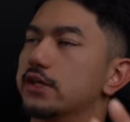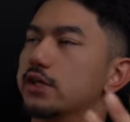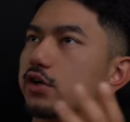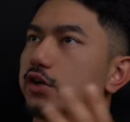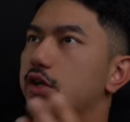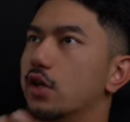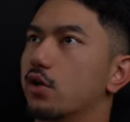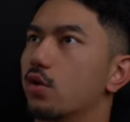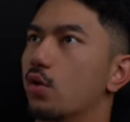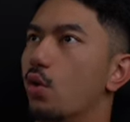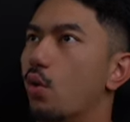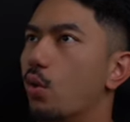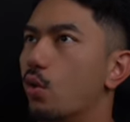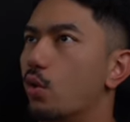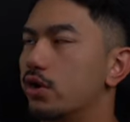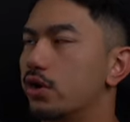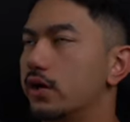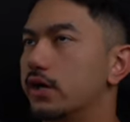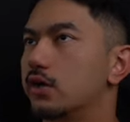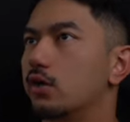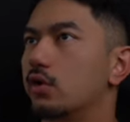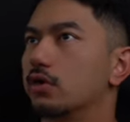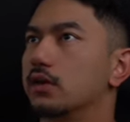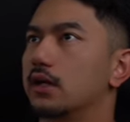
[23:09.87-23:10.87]
you can
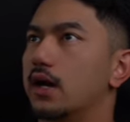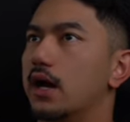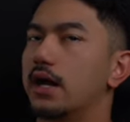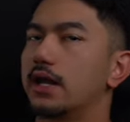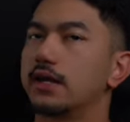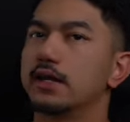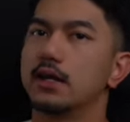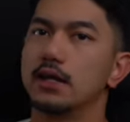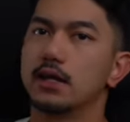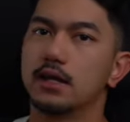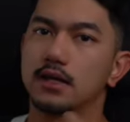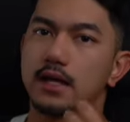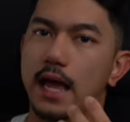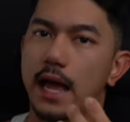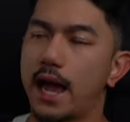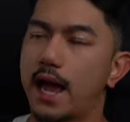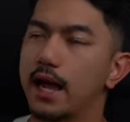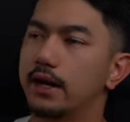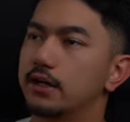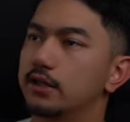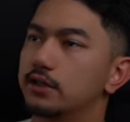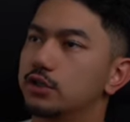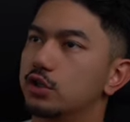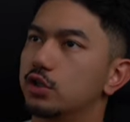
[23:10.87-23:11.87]
order it online,
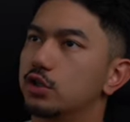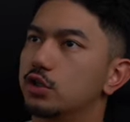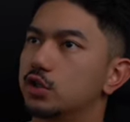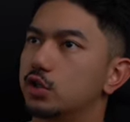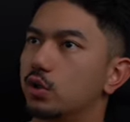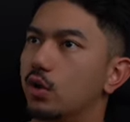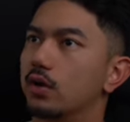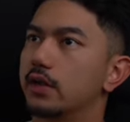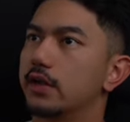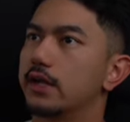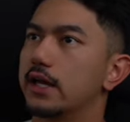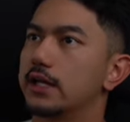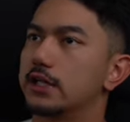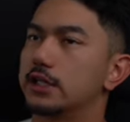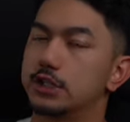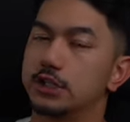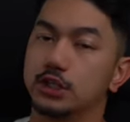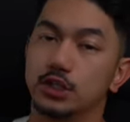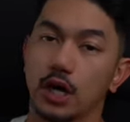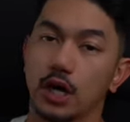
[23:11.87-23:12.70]
add it to your trolley, and